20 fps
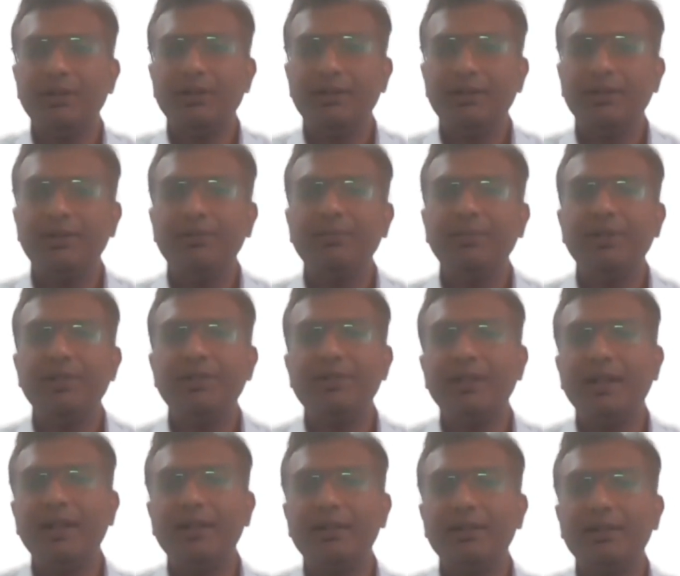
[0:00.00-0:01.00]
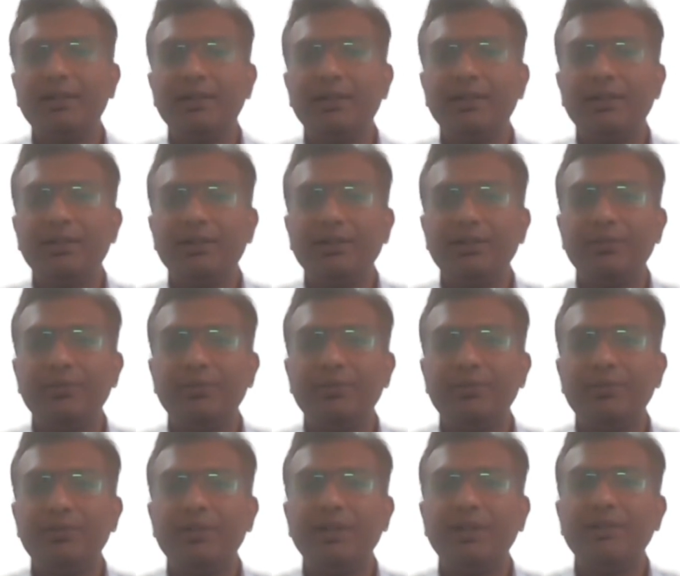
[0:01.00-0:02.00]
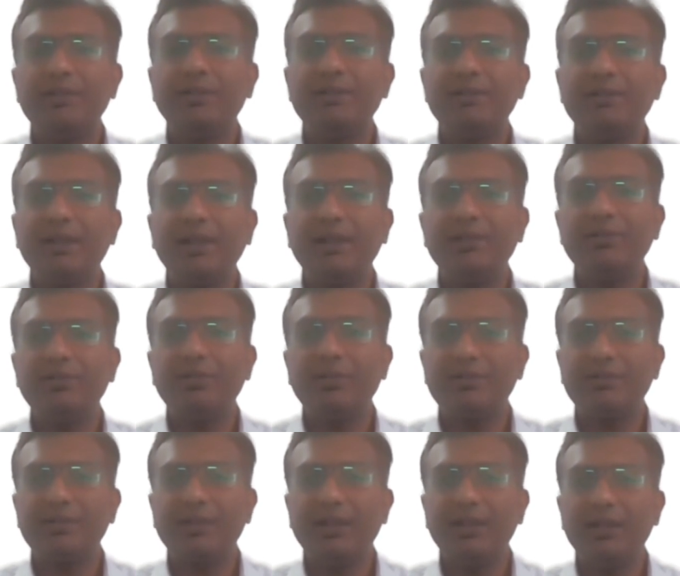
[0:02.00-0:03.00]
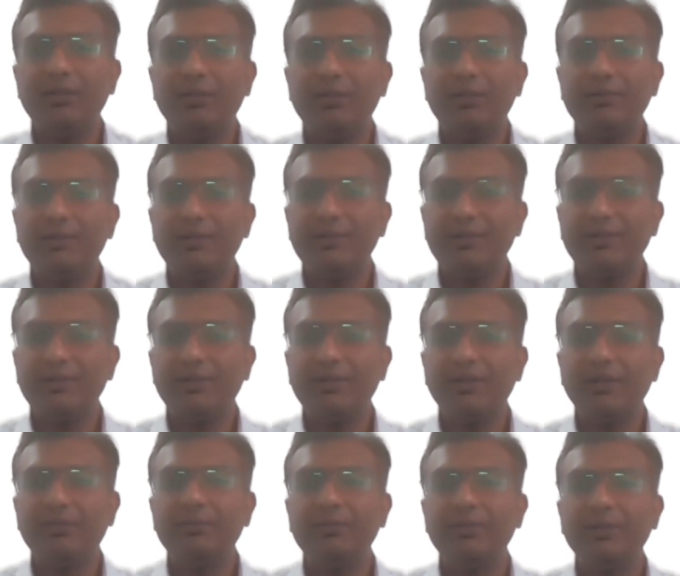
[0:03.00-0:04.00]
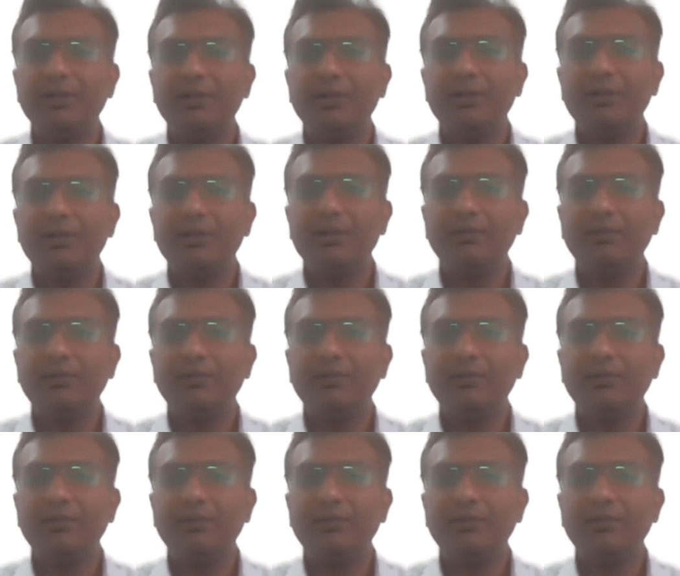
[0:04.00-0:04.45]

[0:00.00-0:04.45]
This means that if you change the size or scale of the system,